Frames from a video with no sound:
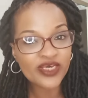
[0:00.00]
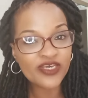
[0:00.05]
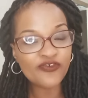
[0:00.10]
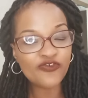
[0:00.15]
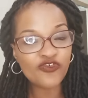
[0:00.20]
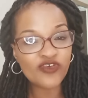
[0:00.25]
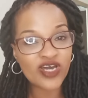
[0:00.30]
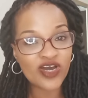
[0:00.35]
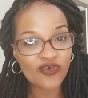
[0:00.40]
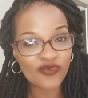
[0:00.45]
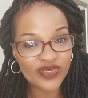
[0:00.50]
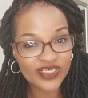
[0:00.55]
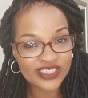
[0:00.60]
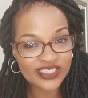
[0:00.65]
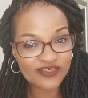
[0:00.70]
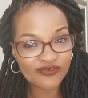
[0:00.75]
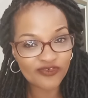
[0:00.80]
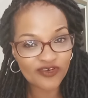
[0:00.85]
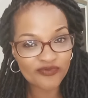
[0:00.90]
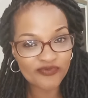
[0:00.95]
If you are
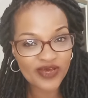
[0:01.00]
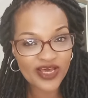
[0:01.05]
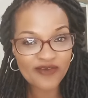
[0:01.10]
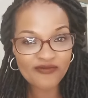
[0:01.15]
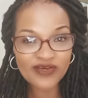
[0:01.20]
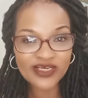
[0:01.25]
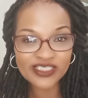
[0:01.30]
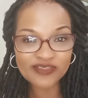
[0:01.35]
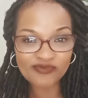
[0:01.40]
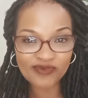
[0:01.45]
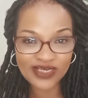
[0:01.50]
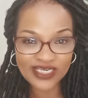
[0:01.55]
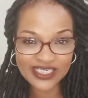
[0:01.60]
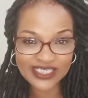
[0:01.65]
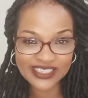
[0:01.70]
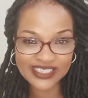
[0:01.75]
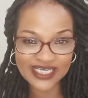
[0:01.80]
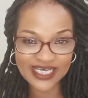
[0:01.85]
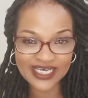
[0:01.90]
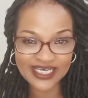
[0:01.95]
waiting for payment,
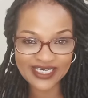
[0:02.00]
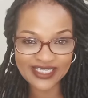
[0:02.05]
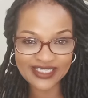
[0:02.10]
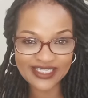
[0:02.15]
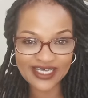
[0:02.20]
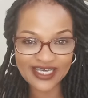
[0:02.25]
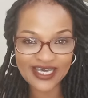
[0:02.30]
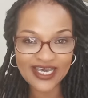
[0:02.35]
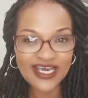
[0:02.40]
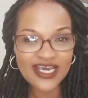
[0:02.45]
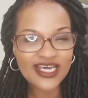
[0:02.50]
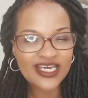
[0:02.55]
please hang in there.